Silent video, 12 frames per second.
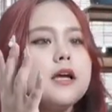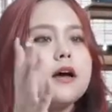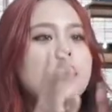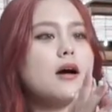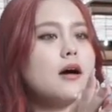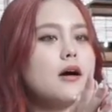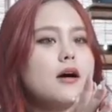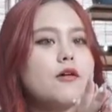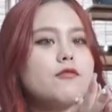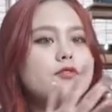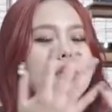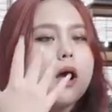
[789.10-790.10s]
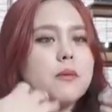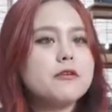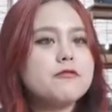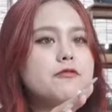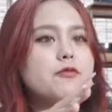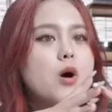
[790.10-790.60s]
uh, come
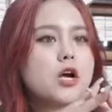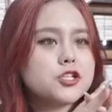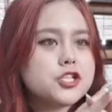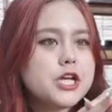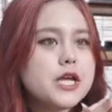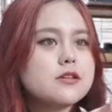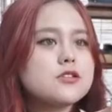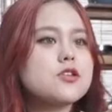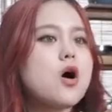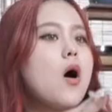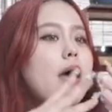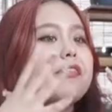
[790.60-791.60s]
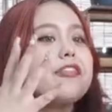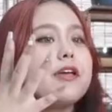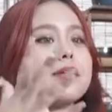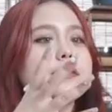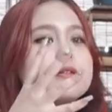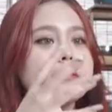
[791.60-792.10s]
and watching. So I
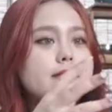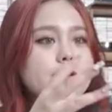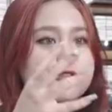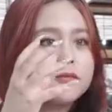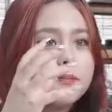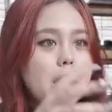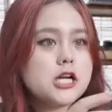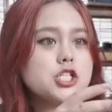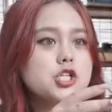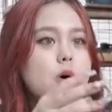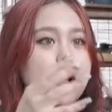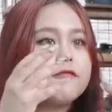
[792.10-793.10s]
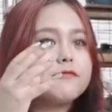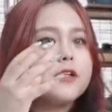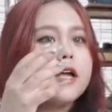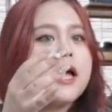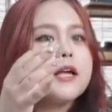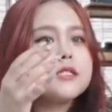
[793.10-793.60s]
think this is a special and
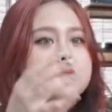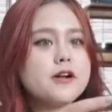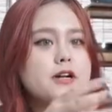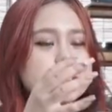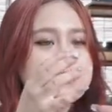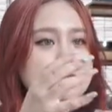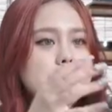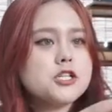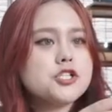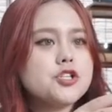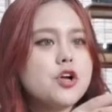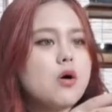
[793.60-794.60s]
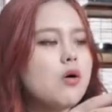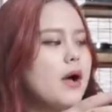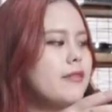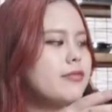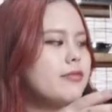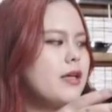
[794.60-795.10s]
it's very special.
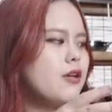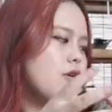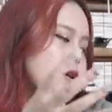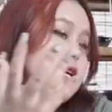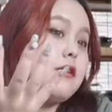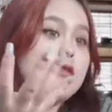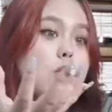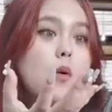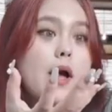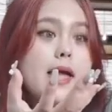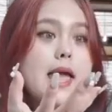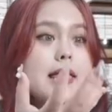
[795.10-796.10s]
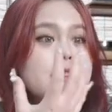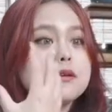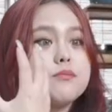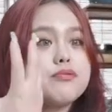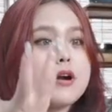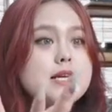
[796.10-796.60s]
I, I know a giveaway and the
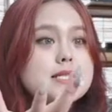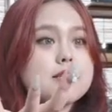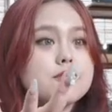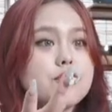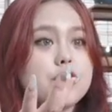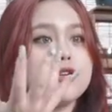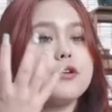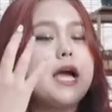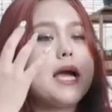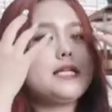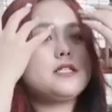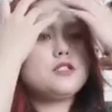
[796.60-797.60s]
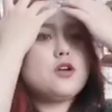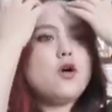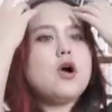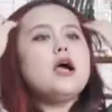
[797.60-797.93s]
present for you guys. So